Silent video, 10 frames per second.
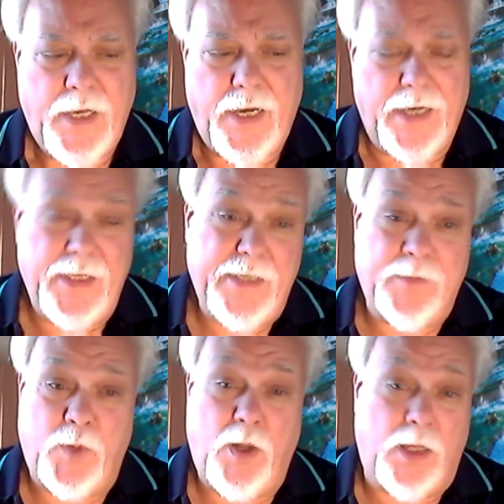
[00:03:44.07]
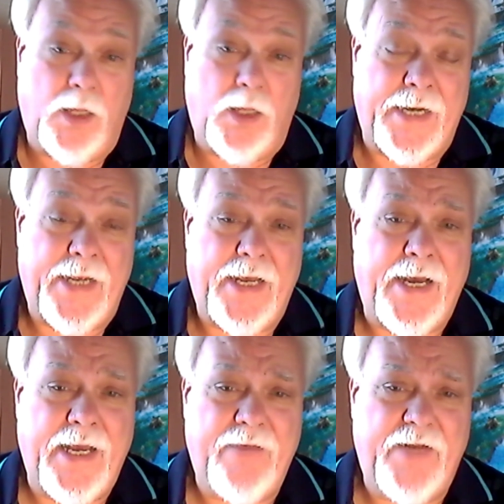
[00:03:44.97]
I like them all, and I
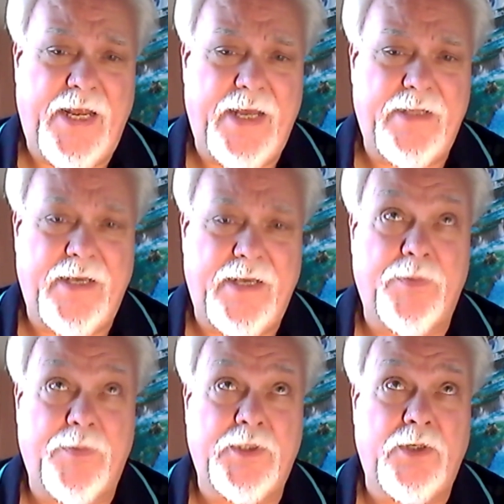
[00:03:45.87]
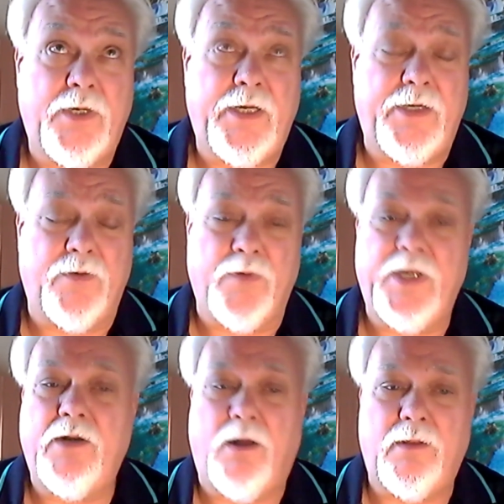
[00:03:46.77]
I haven't had the opportunity to
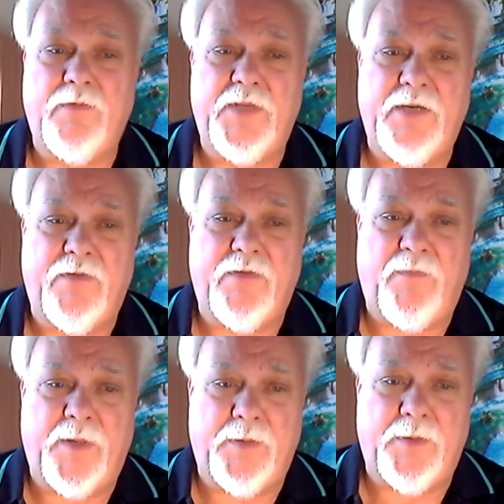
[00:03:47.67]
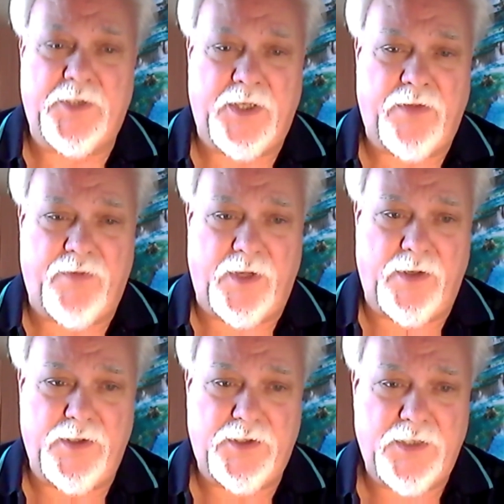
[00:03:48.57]
read all of the Evolved Publishing
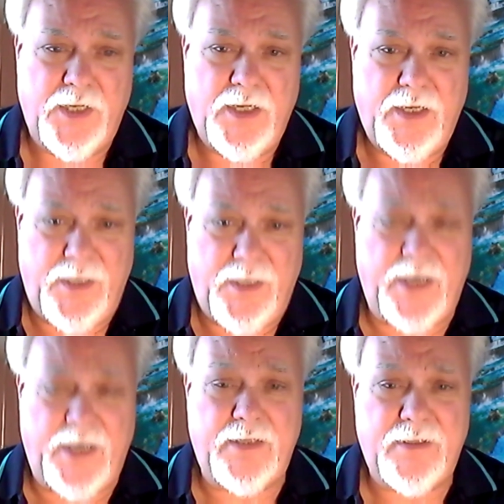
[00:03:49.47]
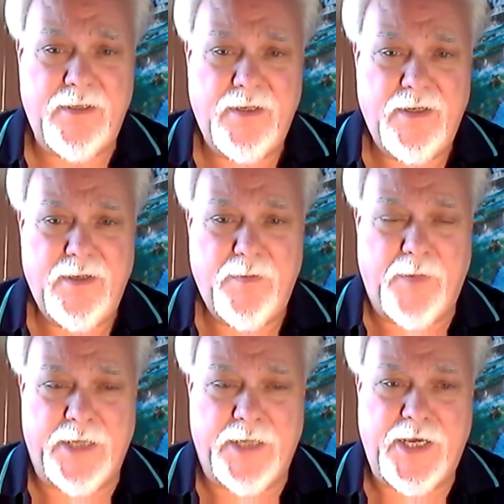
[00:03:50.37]
thrillers yet.
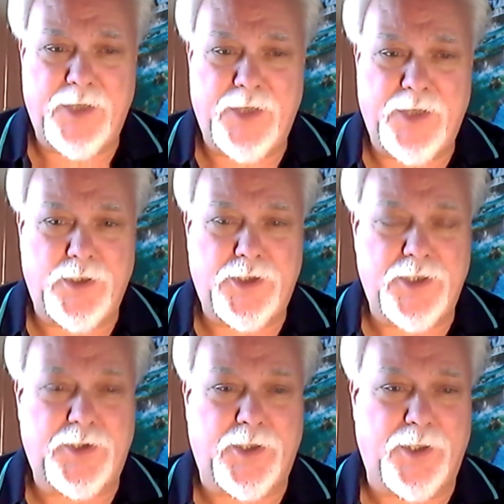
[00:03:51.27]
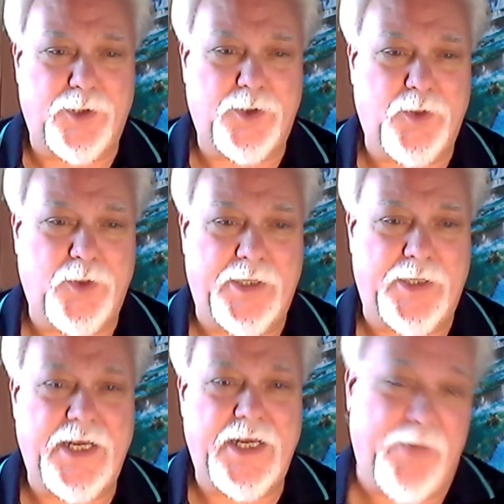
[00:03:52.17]
My schedule is just a little too
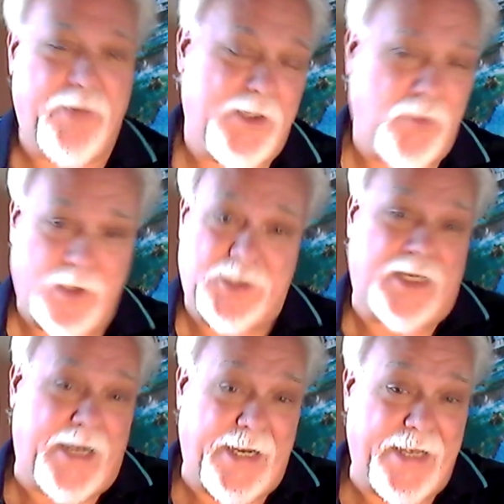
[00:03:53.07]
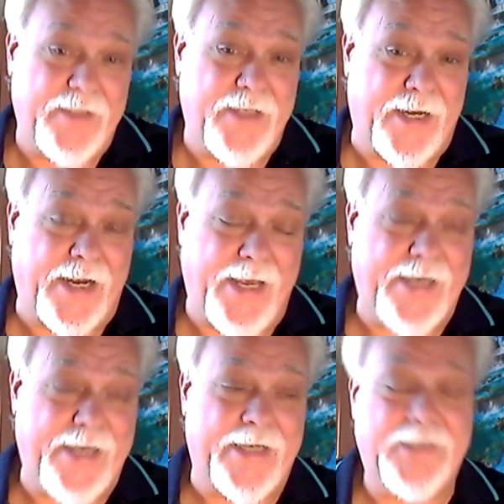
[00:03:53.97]
busy. I read the ones that I that I
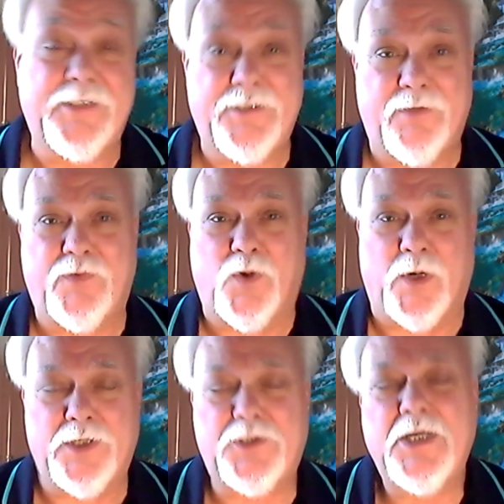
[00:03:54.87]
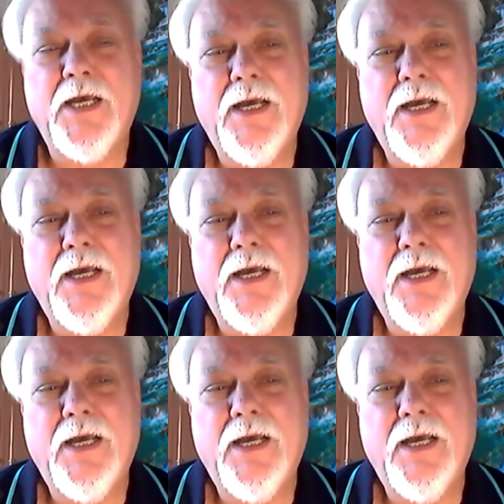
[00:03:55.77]
edit, of course,